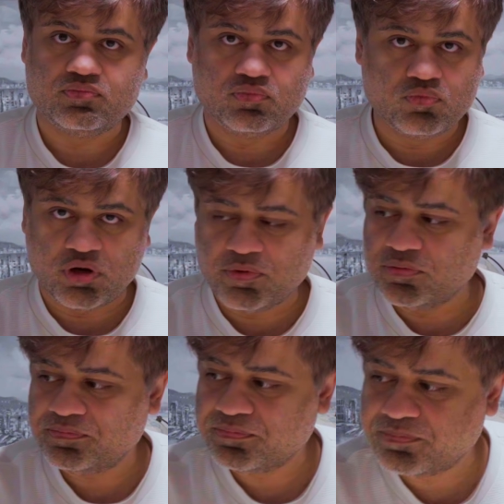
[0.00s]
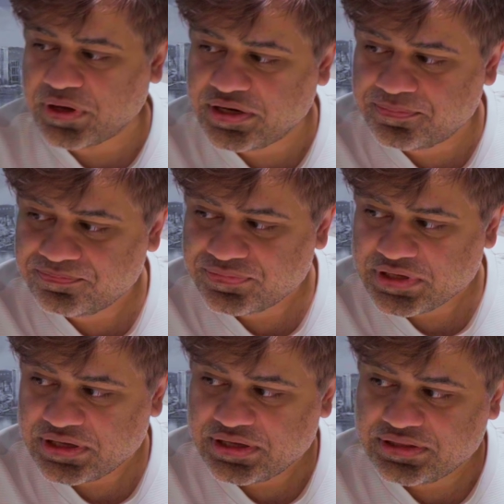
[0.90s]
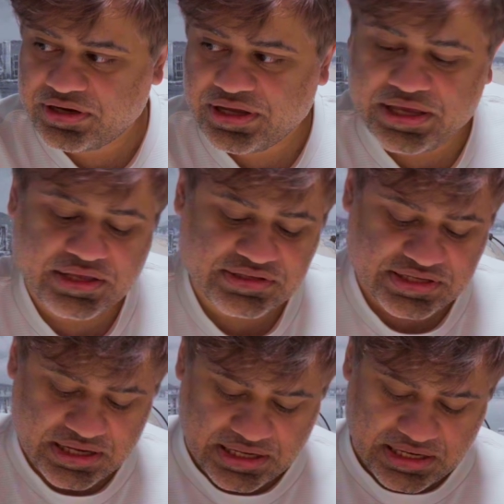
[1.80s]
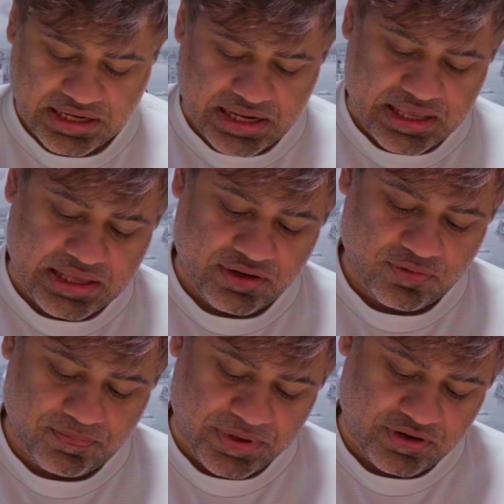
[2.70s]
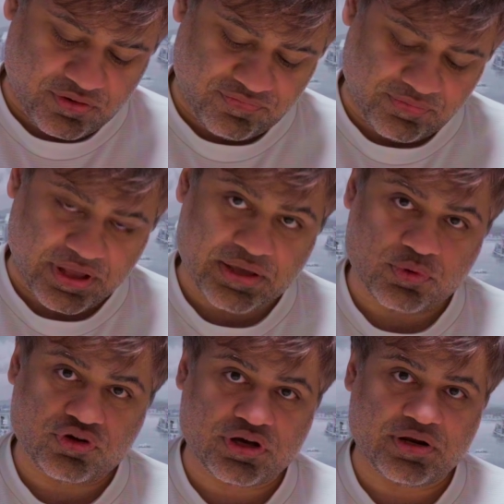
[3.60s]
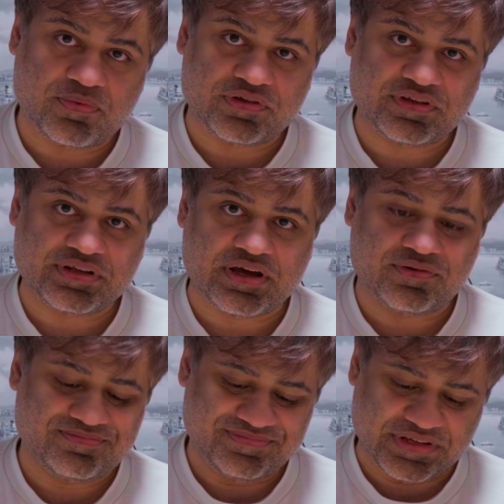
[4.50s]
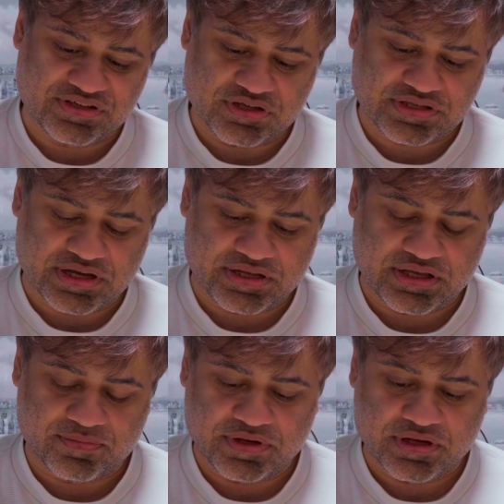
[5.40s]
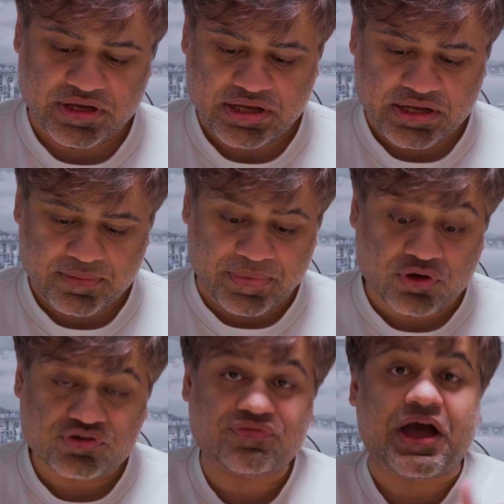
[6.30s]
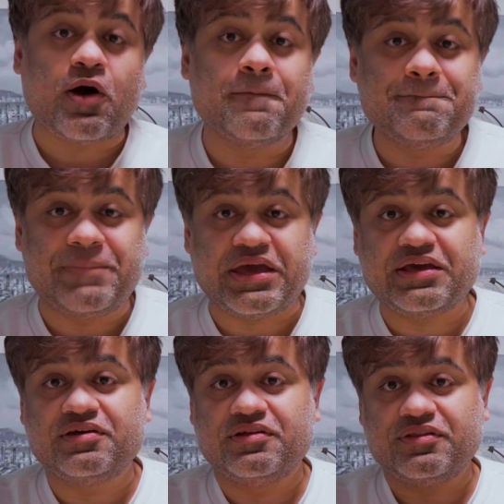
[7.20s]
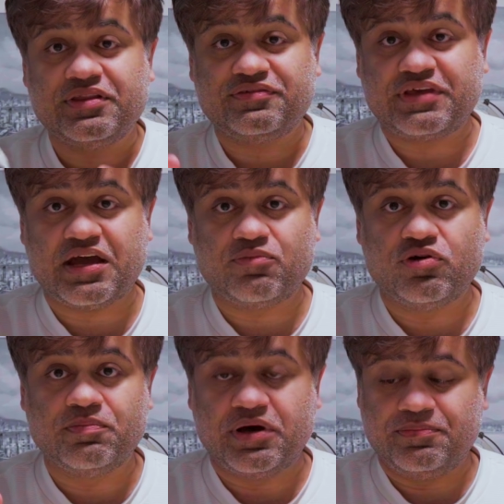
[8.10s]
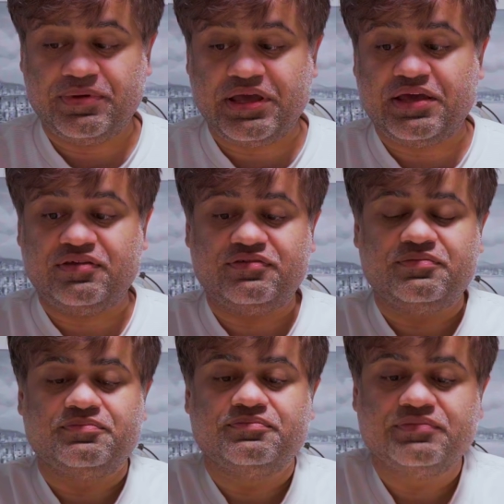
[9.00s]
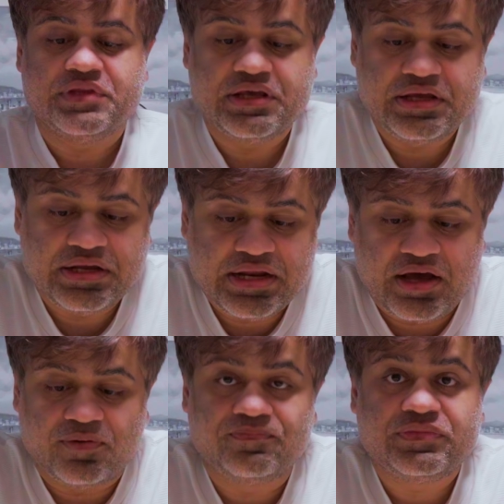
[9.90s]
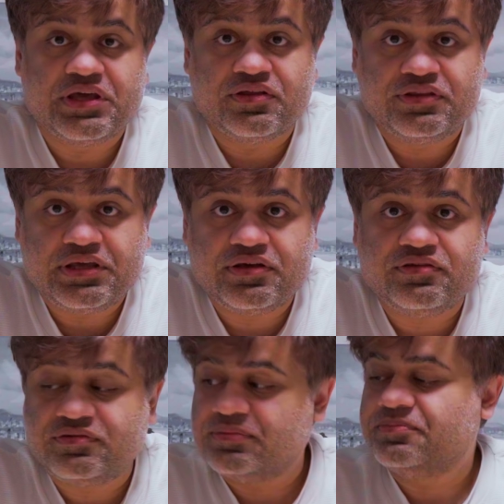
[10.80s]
wobble, but there is a little bit of, like, when you're kind of pressing down, it does kind of get a bit, because of how big this camera bump is. Now, the other thing is,